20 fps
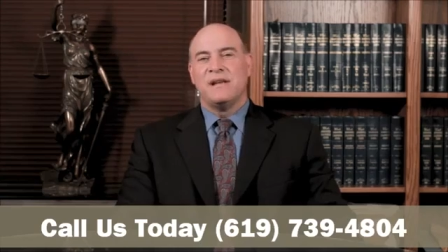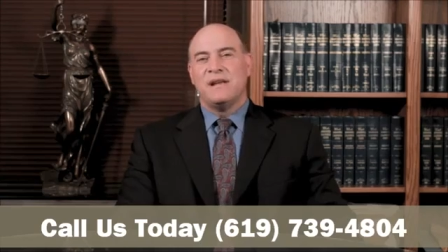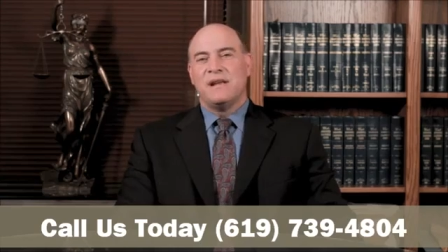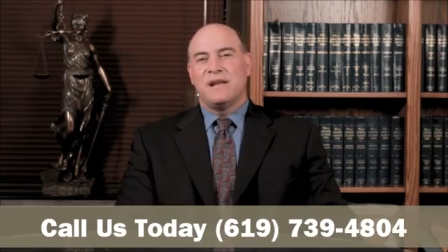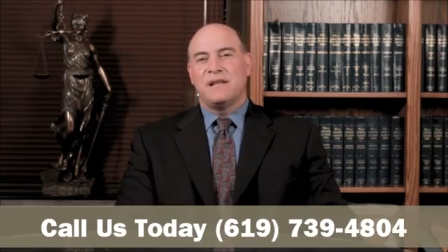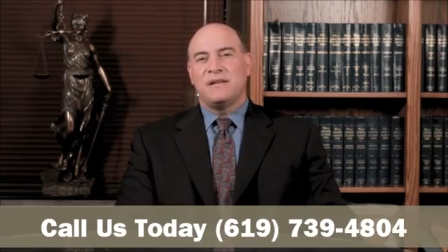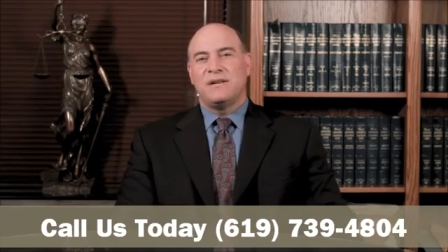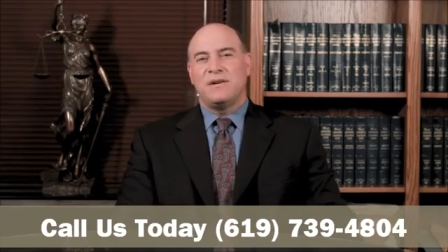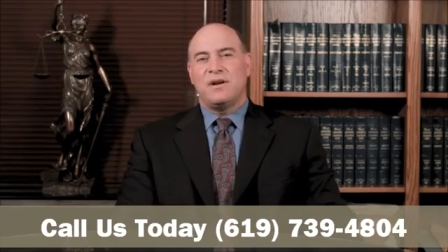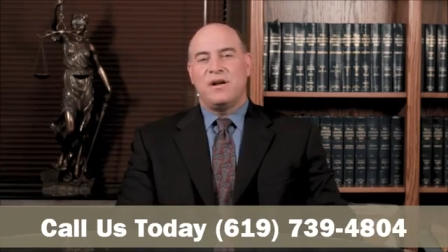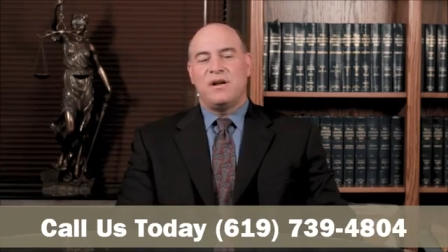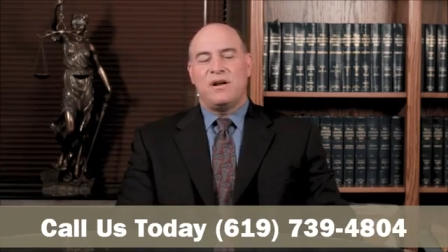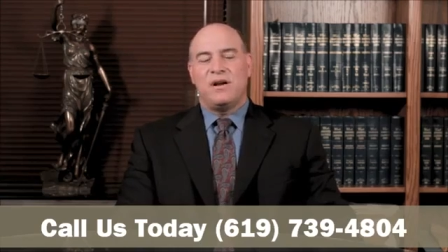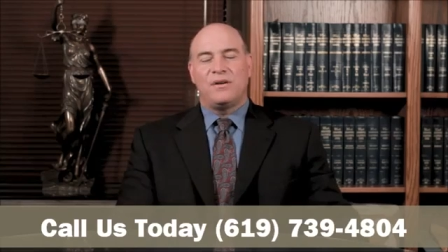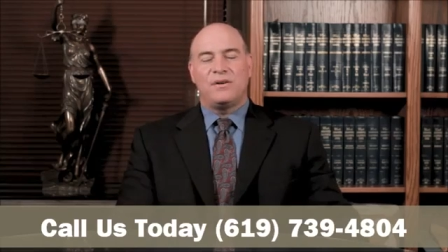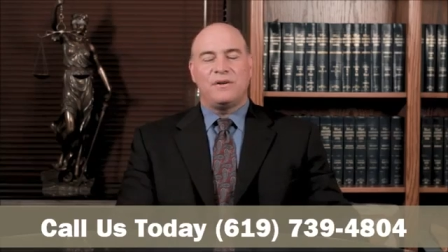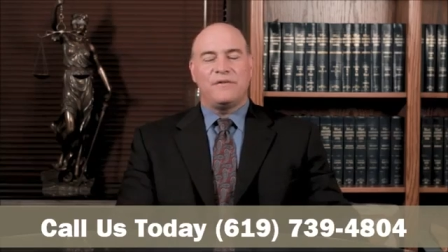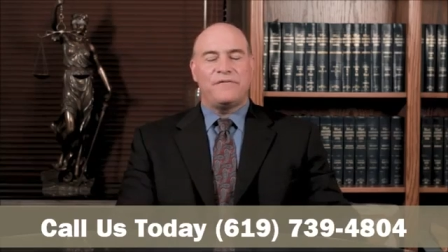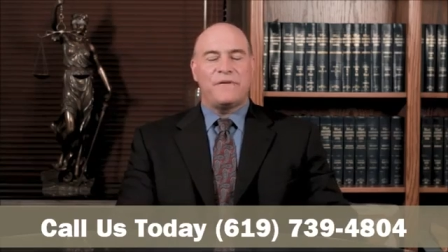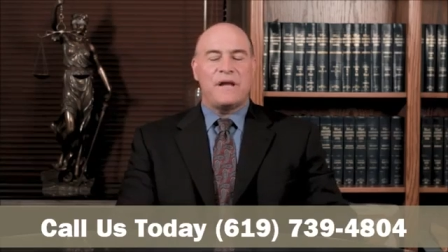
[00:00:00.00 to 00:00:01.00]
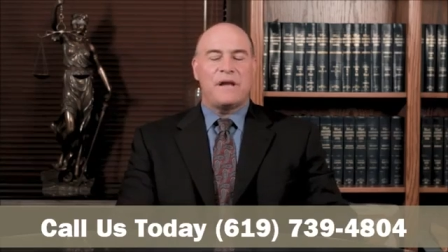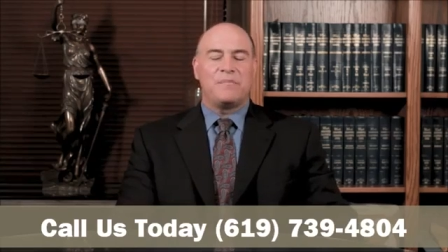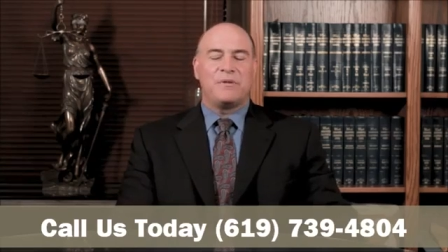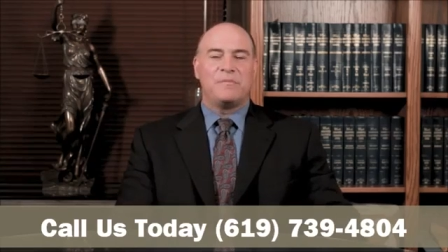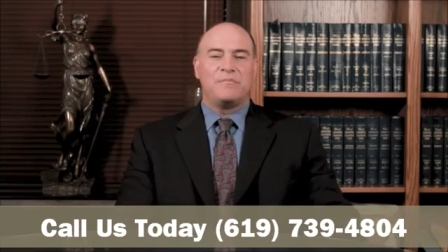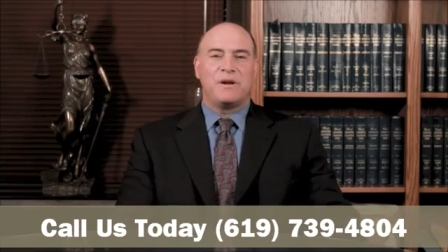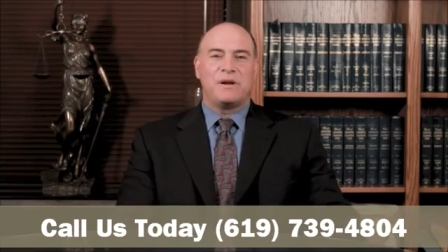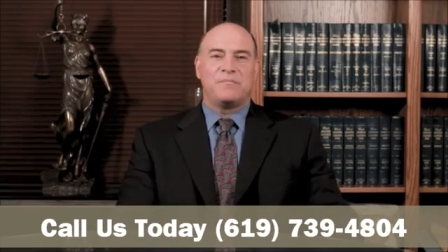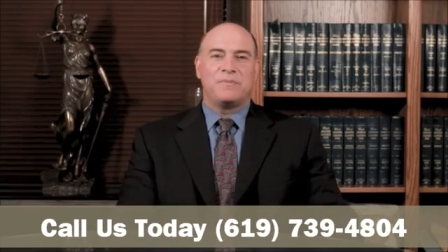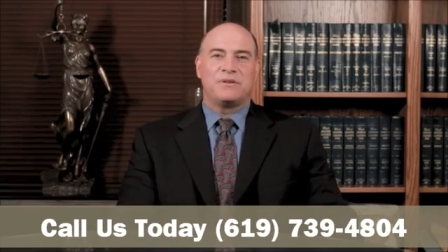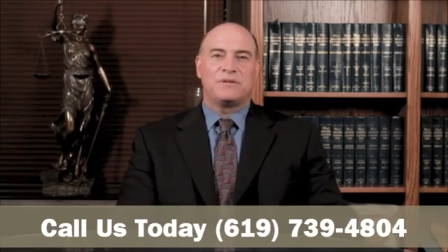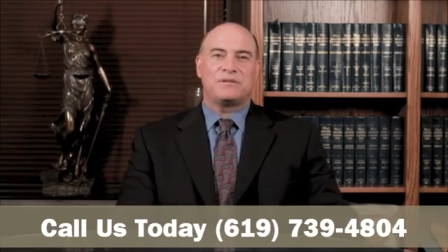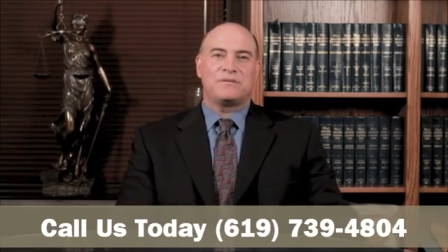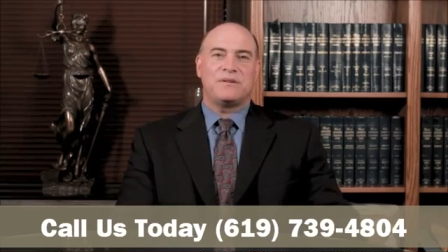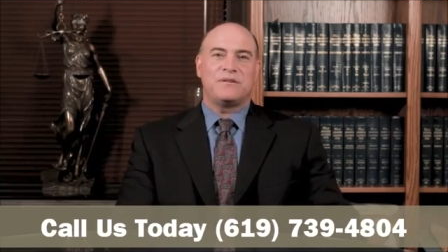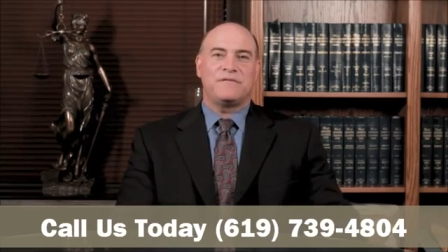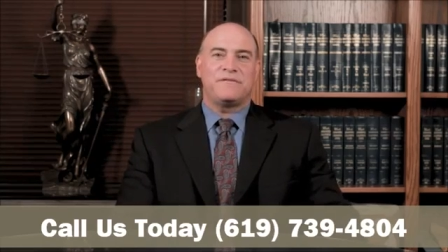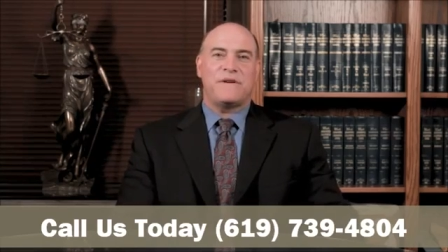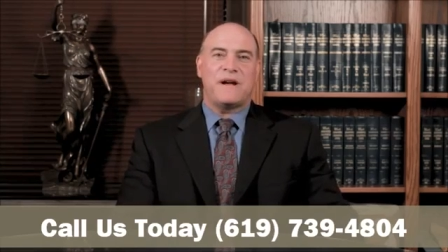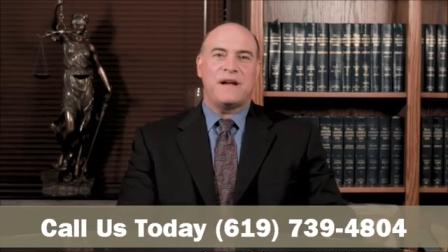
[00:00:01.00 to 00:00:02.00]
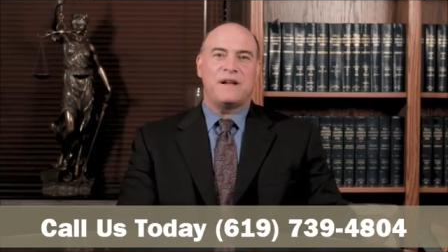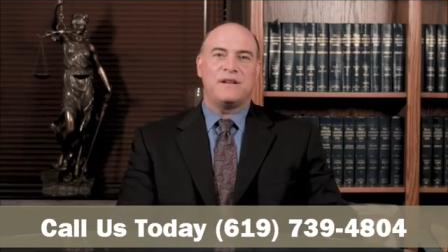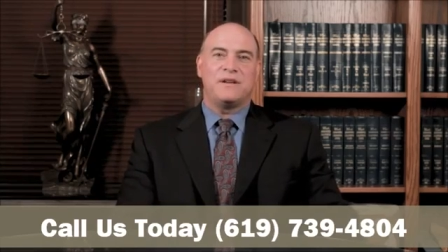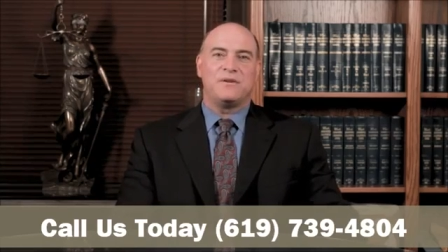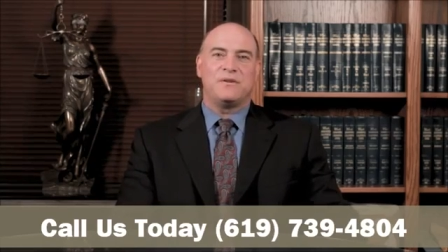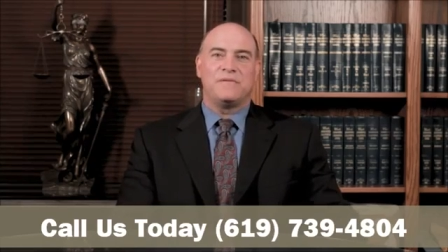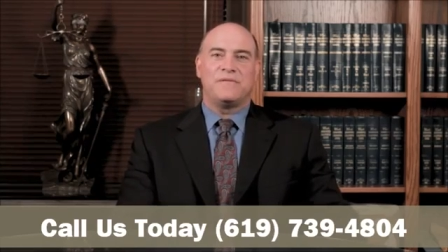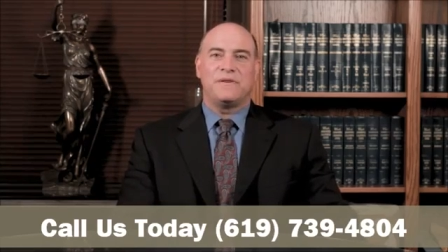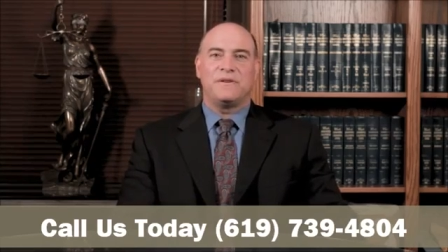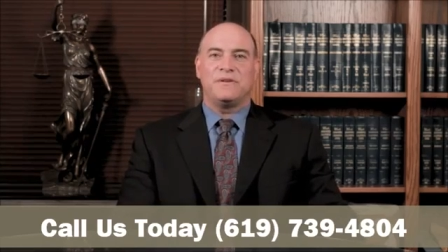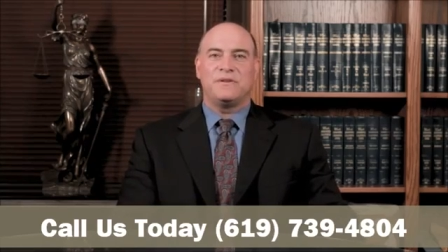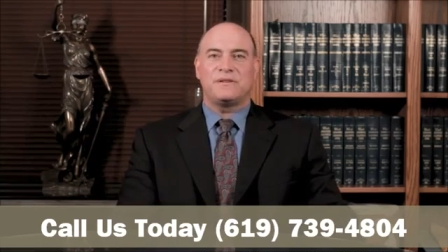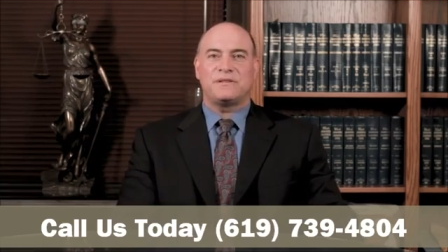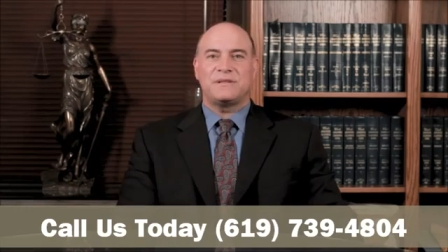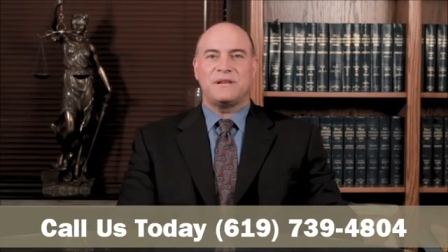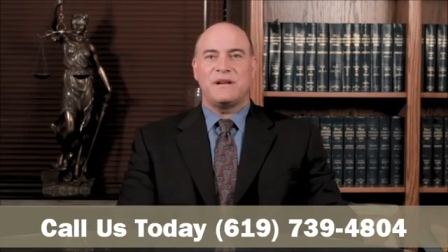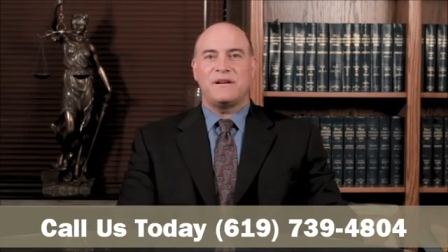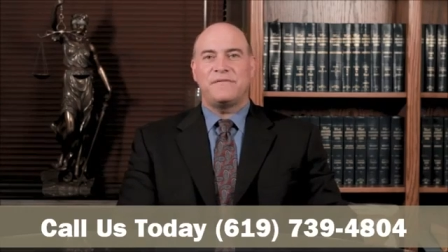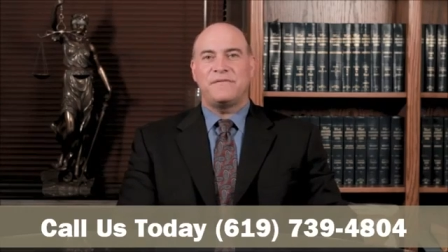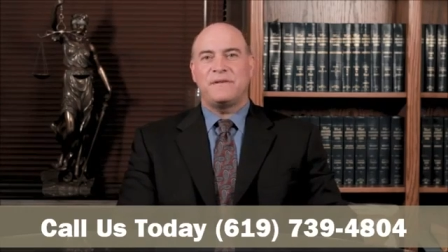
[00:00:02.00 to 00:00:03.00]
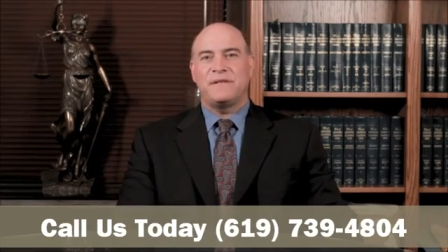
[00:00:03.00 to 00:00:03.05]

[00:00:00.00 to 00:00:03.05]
And then all your family members start fighting over your stuff,